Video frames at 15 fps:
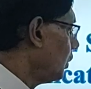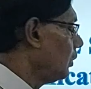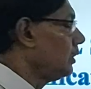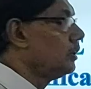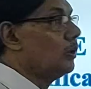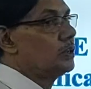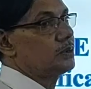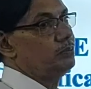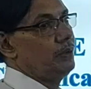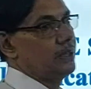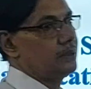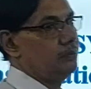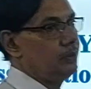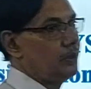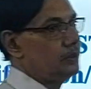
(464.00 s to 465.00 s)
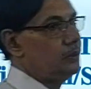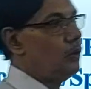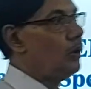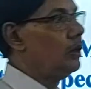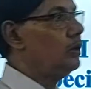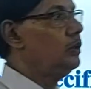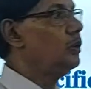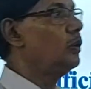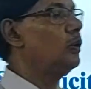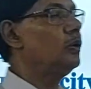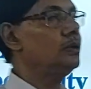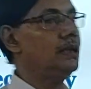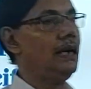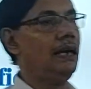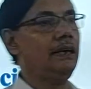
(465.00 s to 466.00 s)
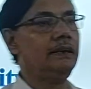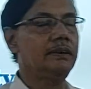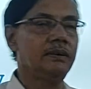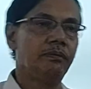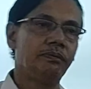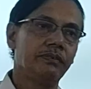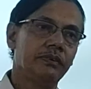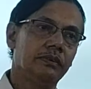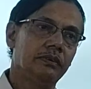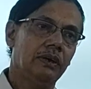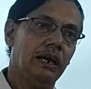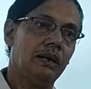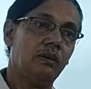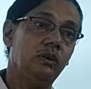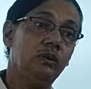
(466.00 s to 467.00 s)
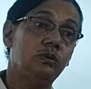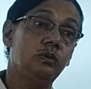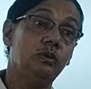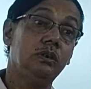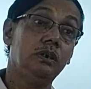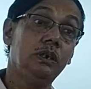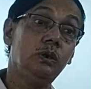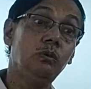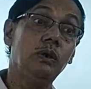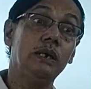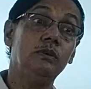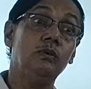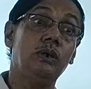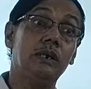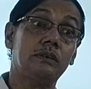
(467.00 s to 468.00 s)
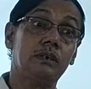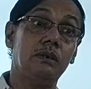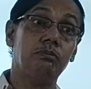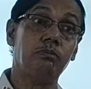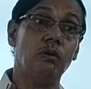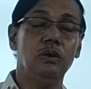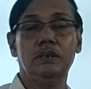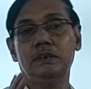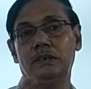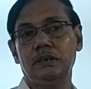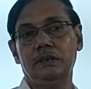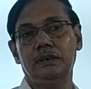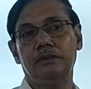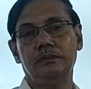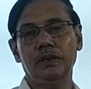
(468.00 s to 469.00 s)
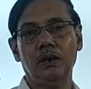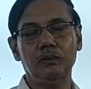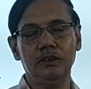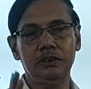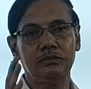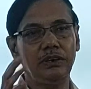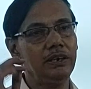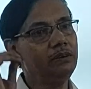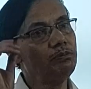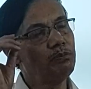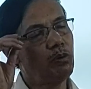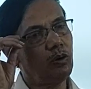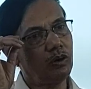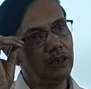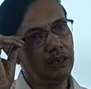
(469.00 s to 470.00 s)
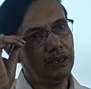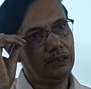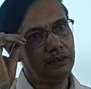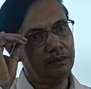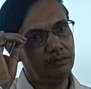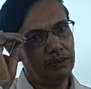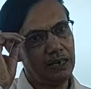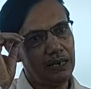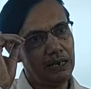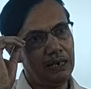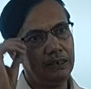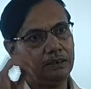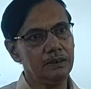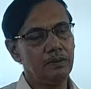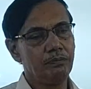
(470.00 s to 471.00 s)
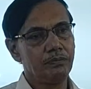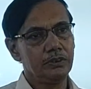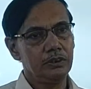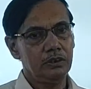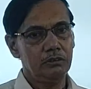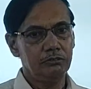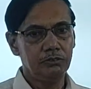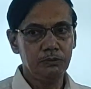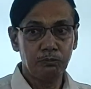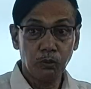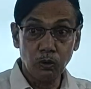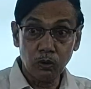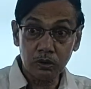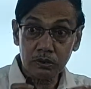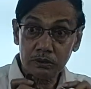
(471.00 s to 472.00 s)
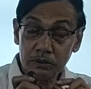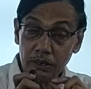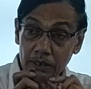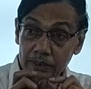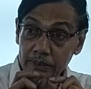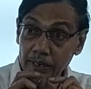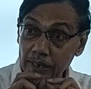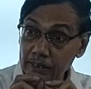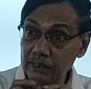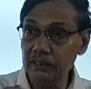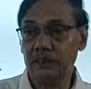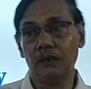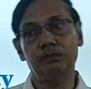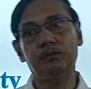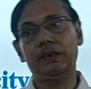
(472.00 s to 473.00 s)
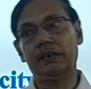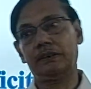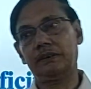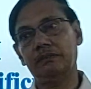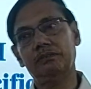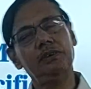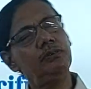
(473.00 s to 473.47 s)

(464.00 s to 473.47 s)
following aspects, because you all know that according to the new education policy, now it is very important that before studying any subject,